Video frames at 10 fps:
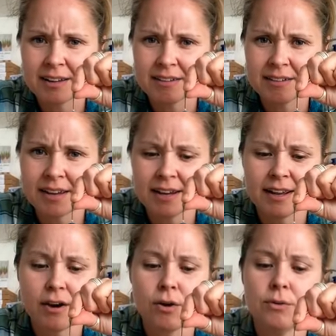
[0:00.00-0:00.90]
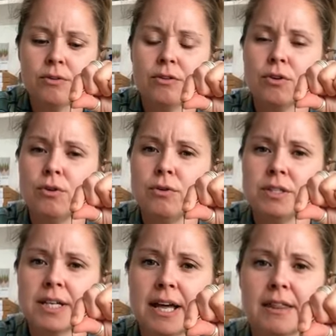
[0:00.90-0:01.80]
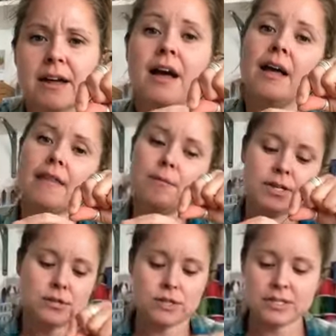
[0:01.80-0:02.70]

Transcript: See, and it holds the cord together, and then we do the